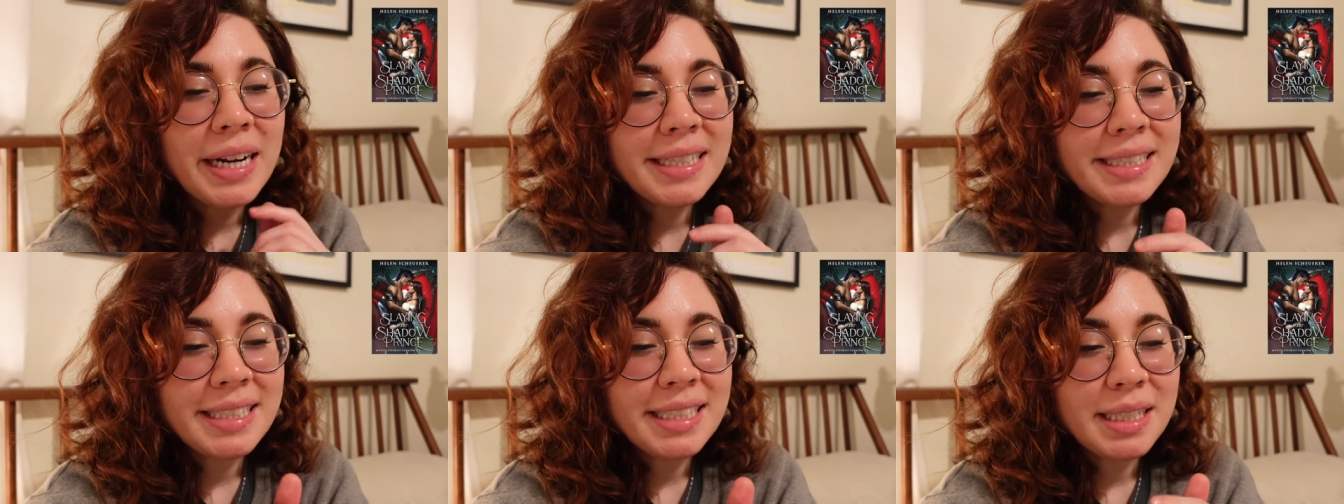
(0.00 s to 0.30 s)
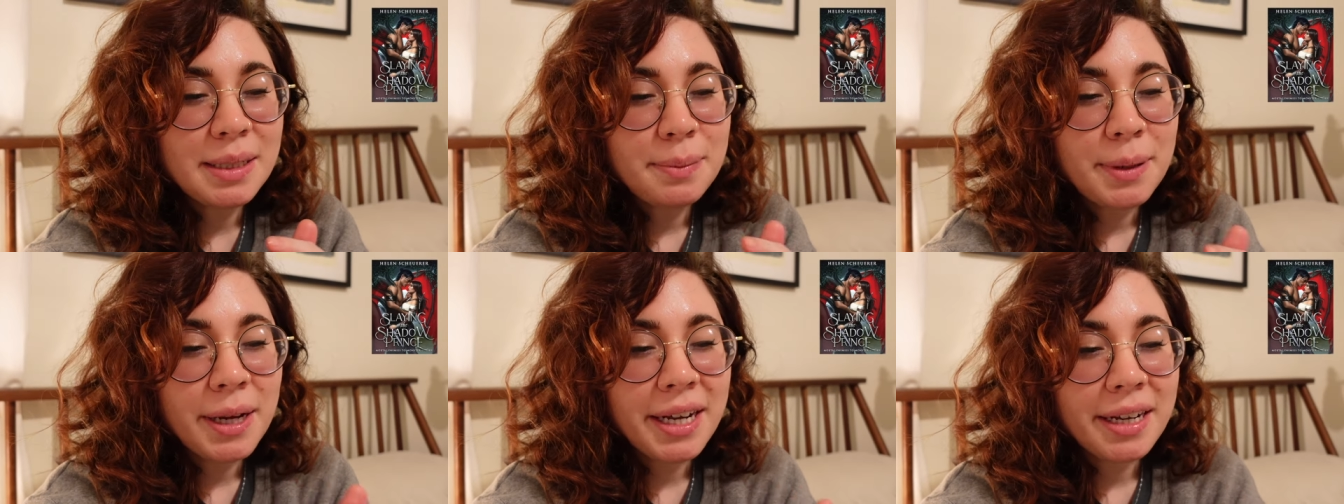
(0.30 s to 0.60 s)
I
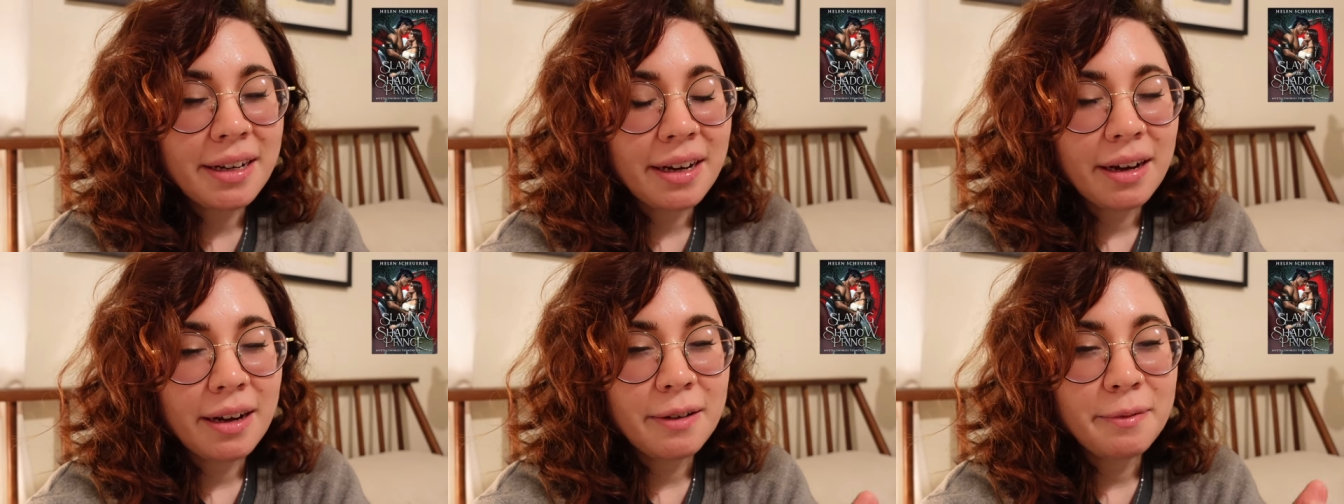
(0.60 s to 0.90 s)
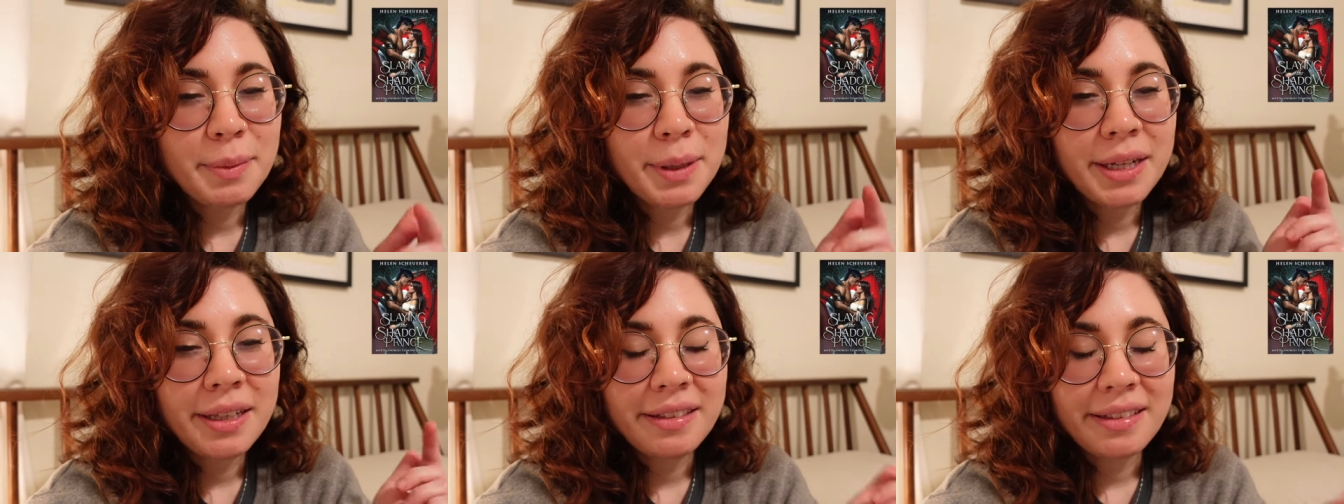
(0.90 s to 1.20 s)
did pick
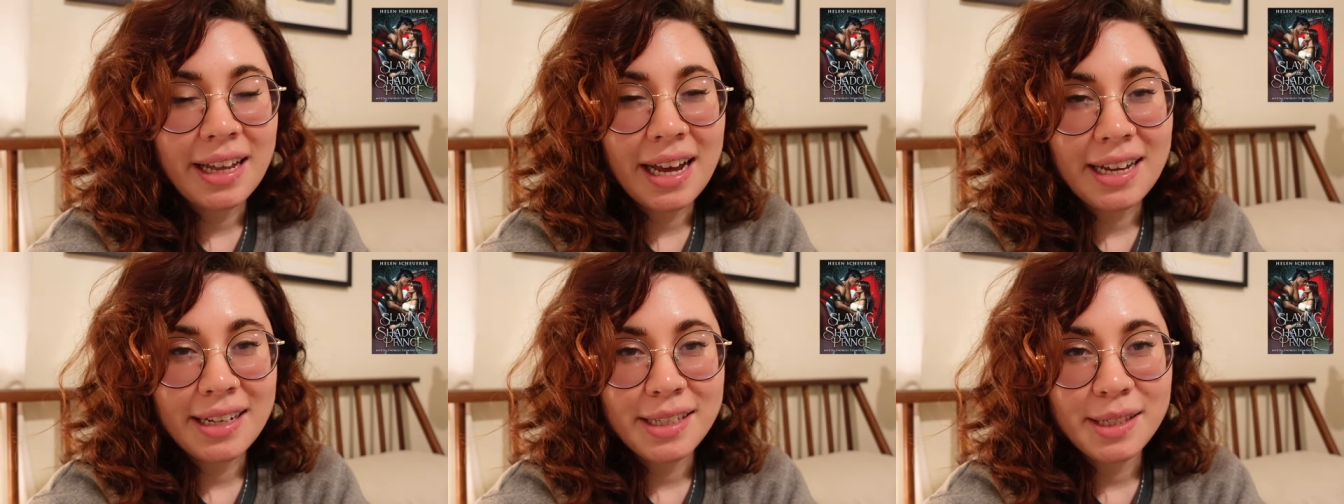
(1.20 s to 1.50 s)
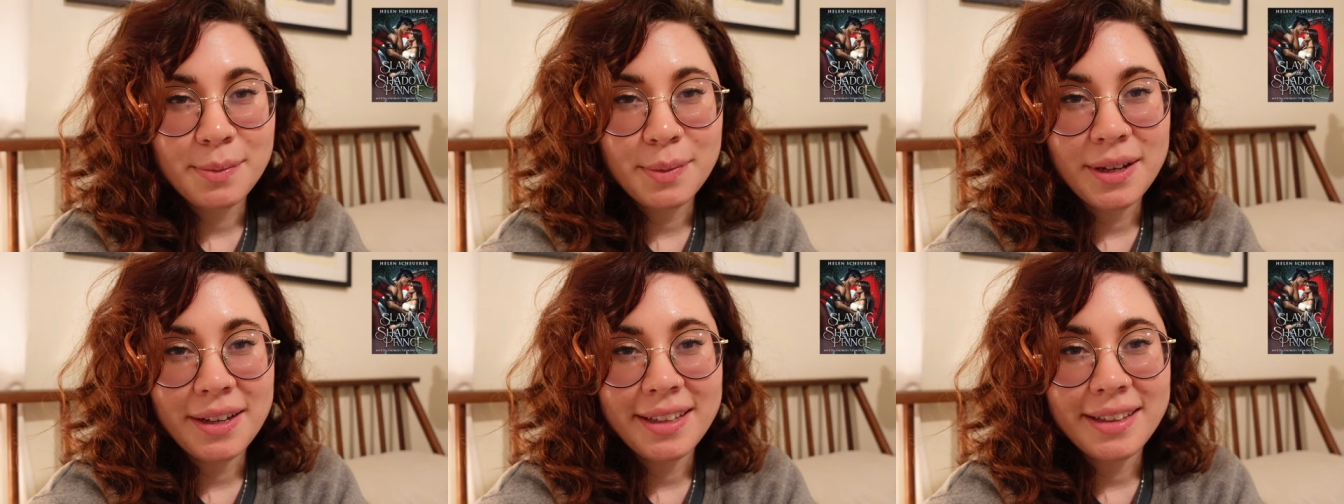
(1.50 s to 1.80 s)
up
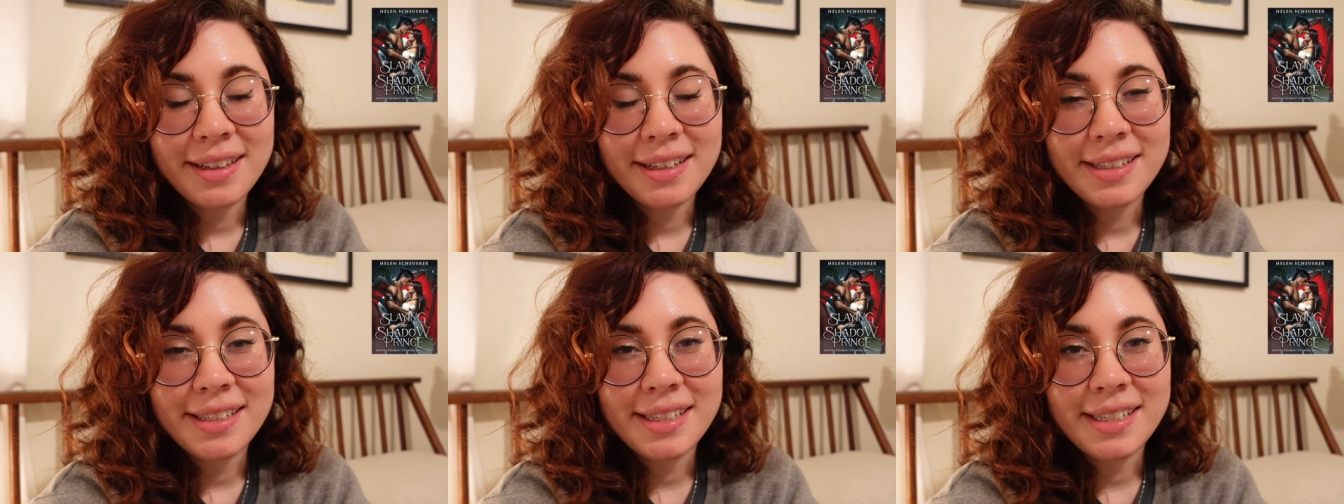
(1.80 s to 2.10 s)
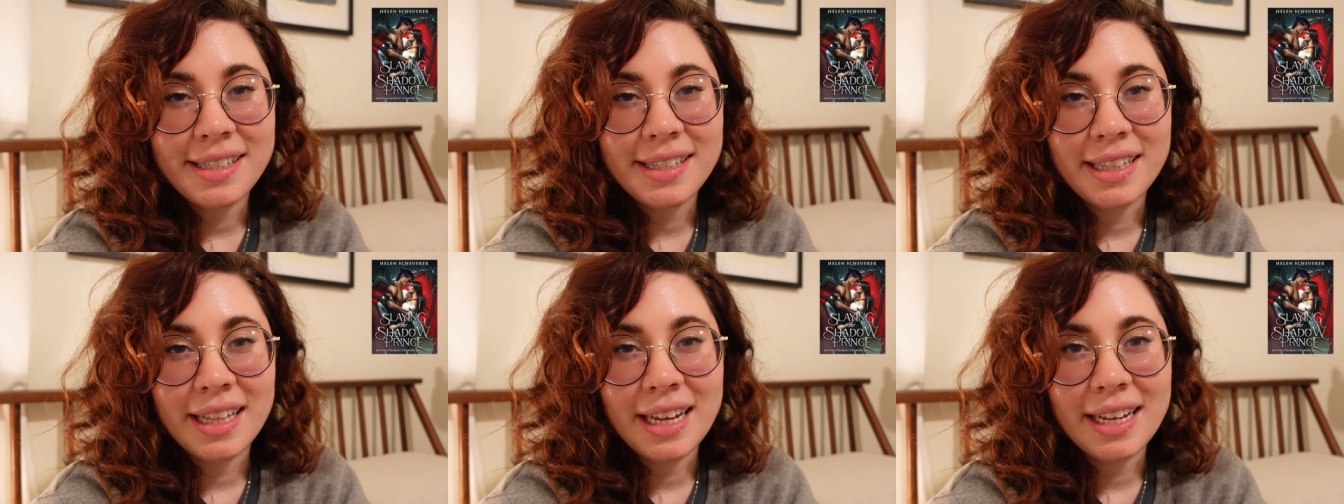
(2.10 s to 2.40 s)
last month
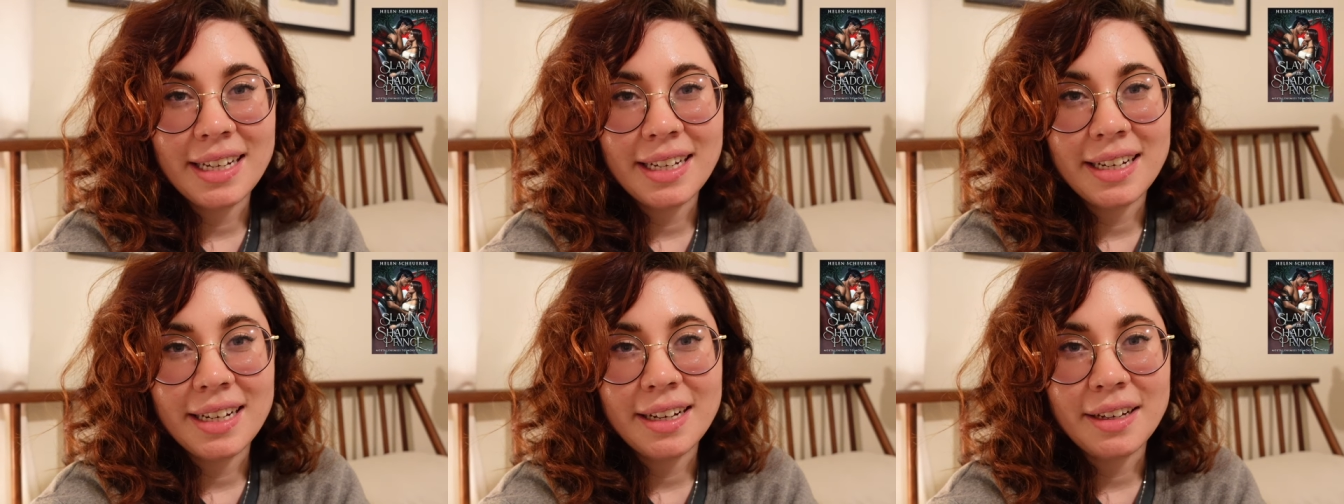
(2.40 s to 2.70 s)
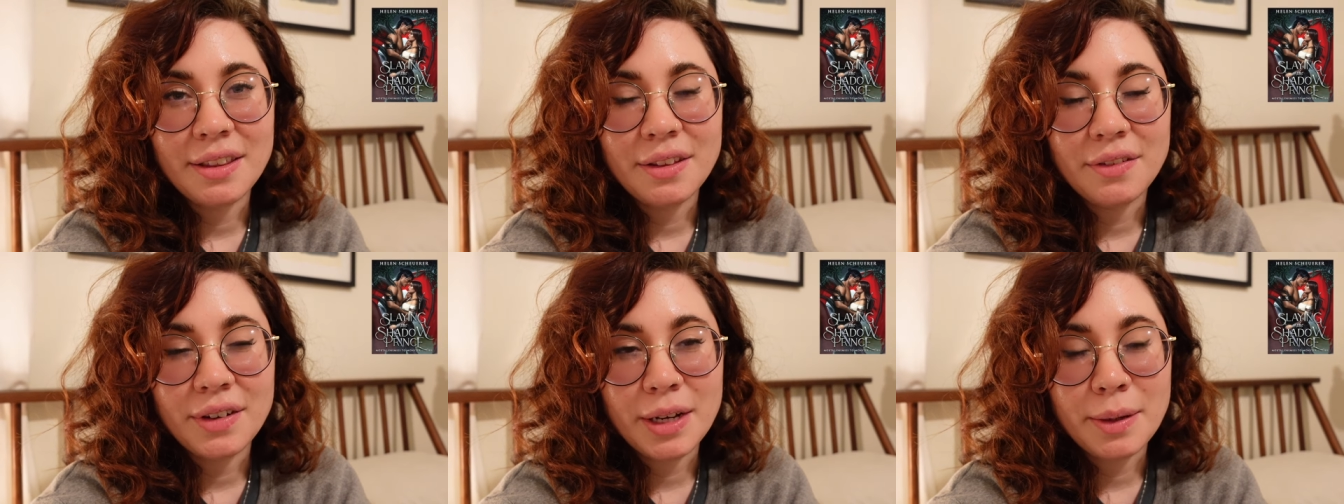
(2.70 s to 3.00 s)

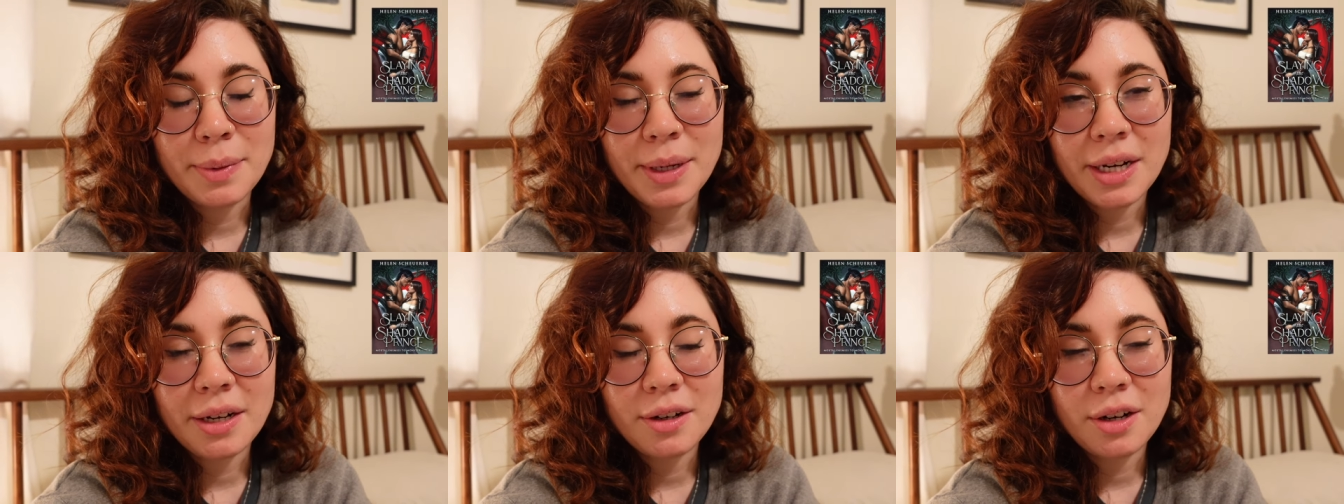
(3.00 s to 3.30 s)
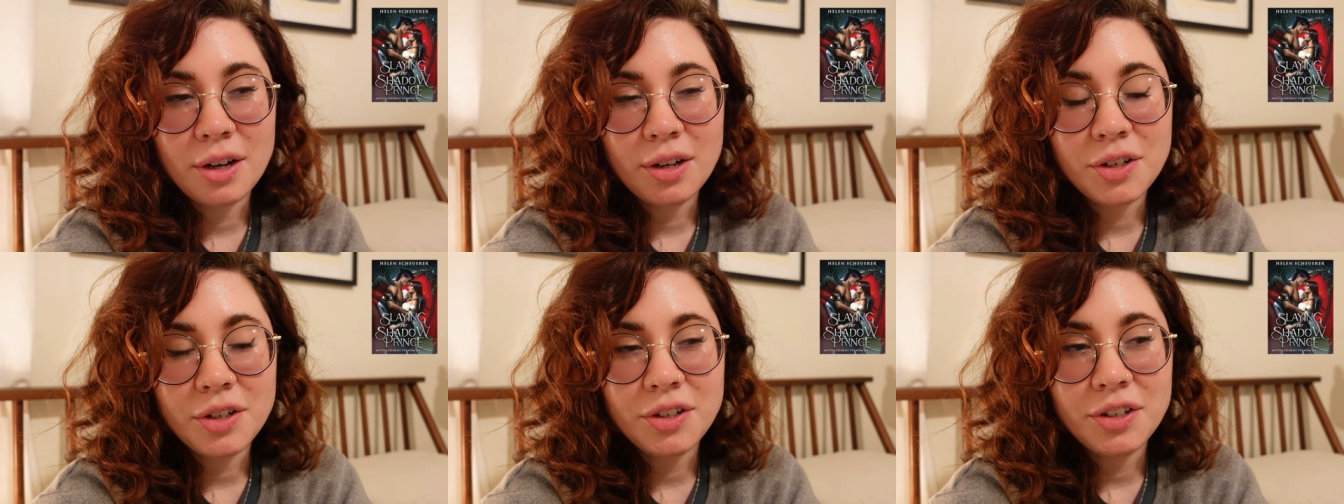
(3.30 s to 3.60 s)
Slaying the Vampire
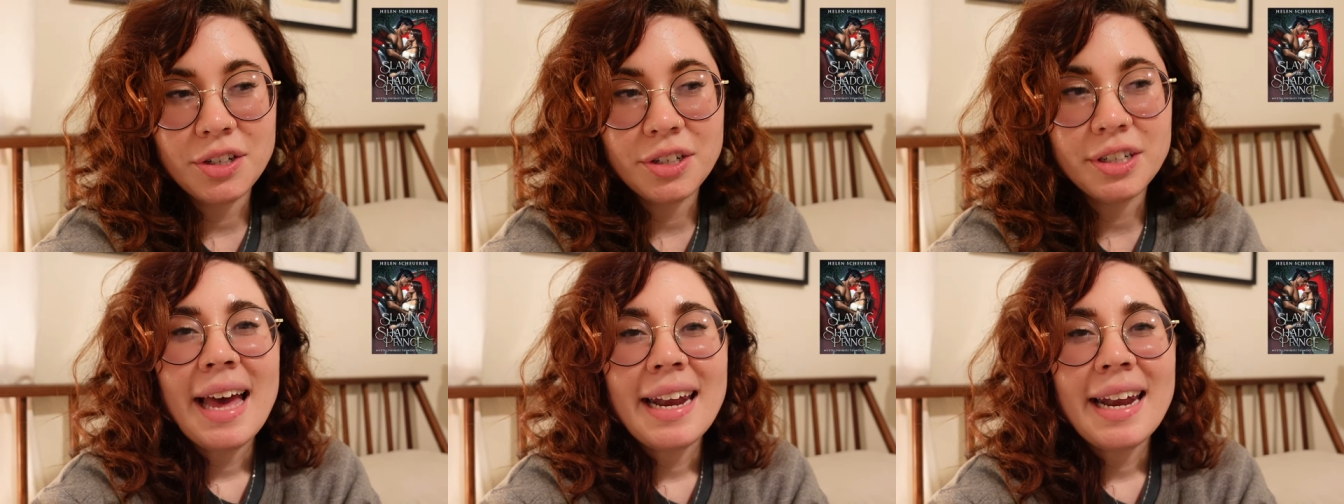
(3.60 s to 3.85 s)
Conqueror,